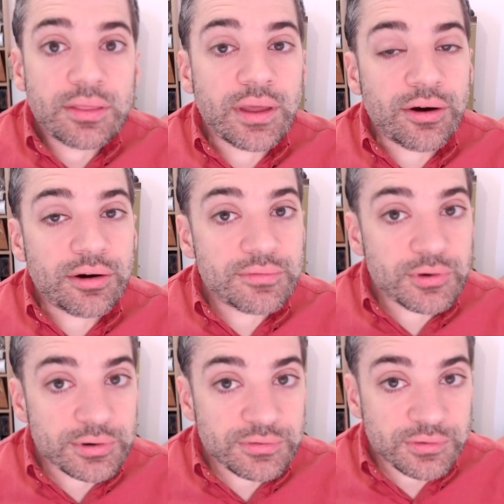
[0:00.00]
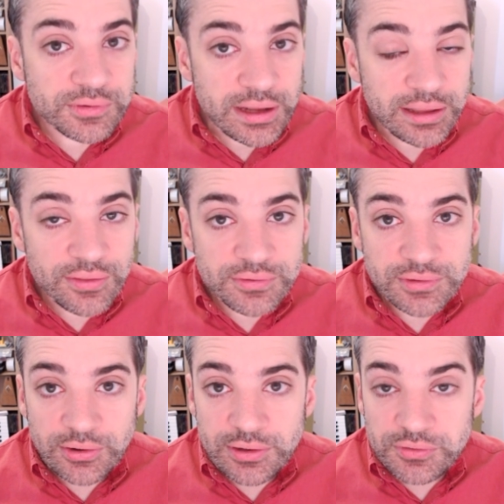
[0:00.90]
They are, of course, sustaining this
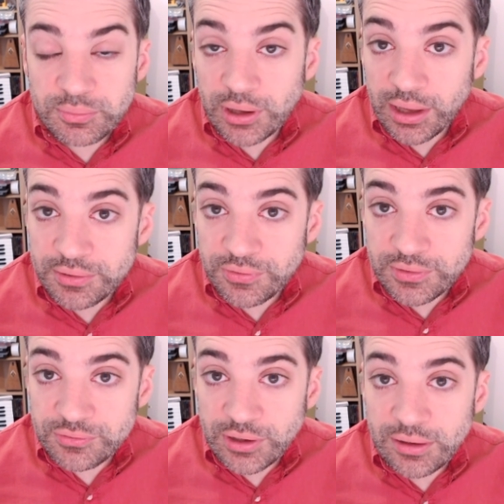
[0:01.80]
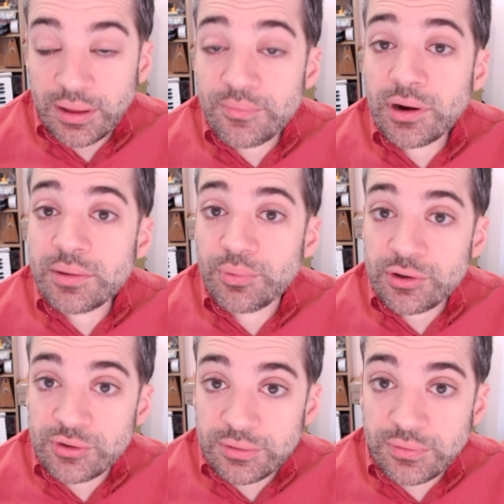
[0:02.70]
series and bringing us this channel. I'm very
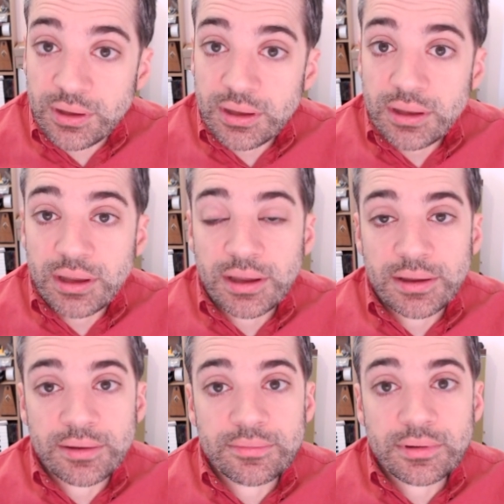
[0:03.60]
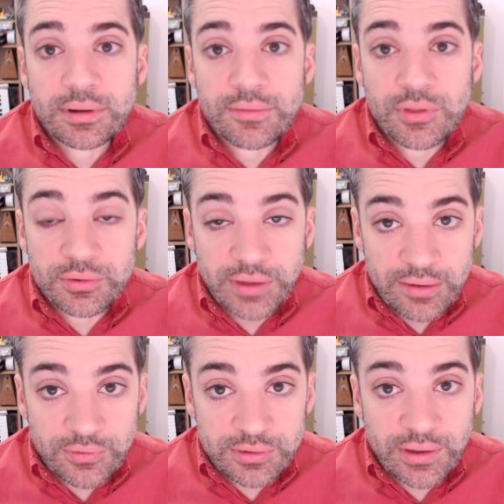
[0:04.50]
appreciative uh, of those
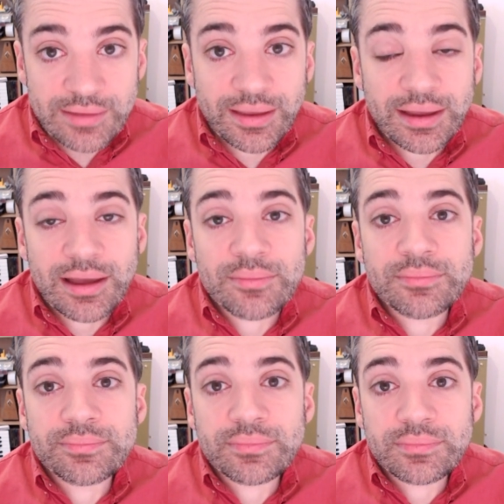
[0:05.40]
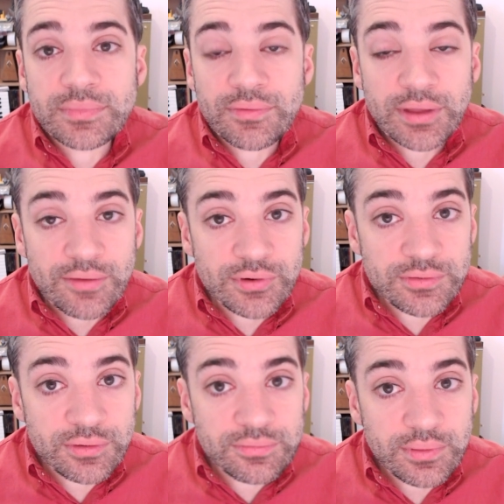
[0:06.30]
efforts, as I am of the
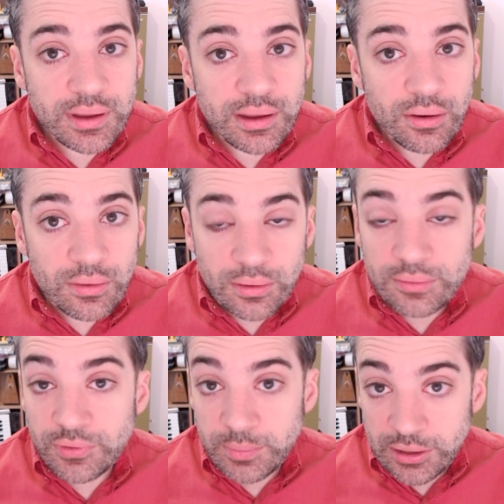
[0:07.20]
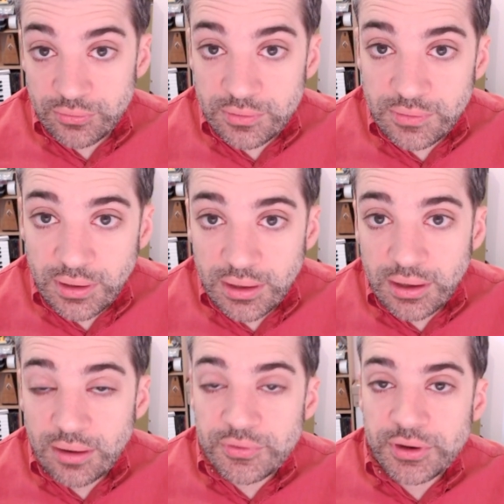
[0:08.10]
efforts of all of the patrons
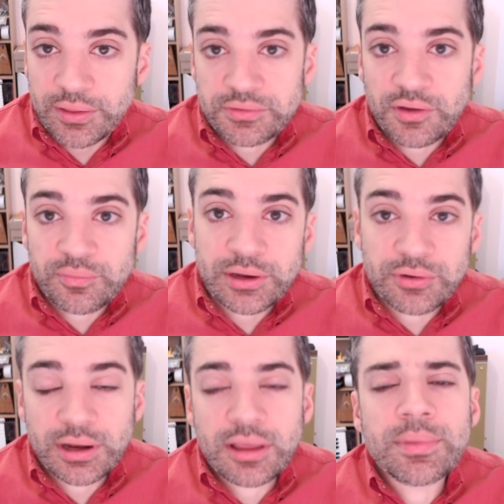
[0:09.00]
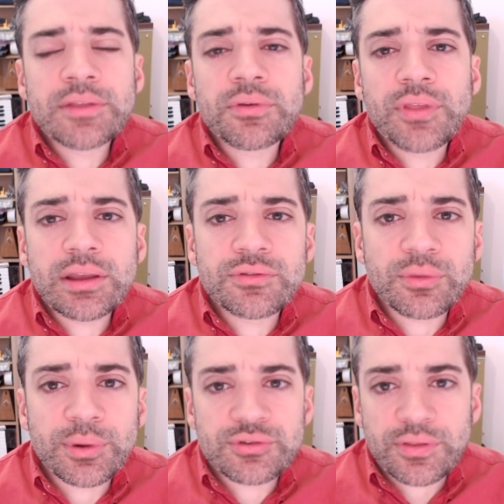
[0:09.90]
of the Daily Solve Patreon campaign. So thank you
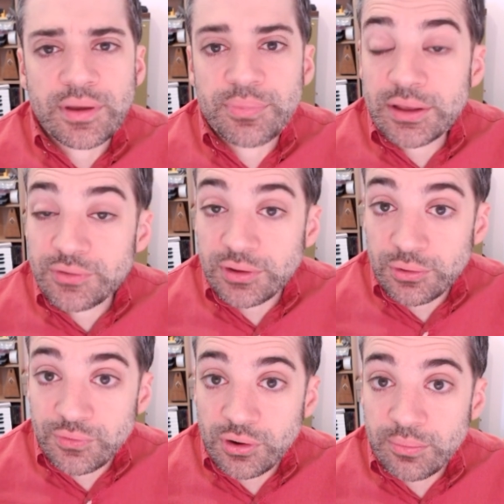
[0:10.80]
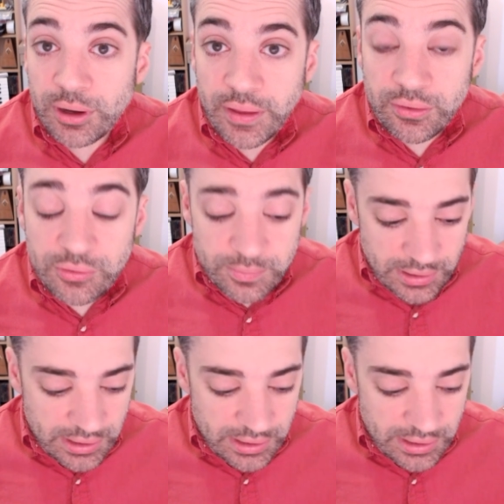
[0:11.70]
so much to them. Thanks to you if you're among that group.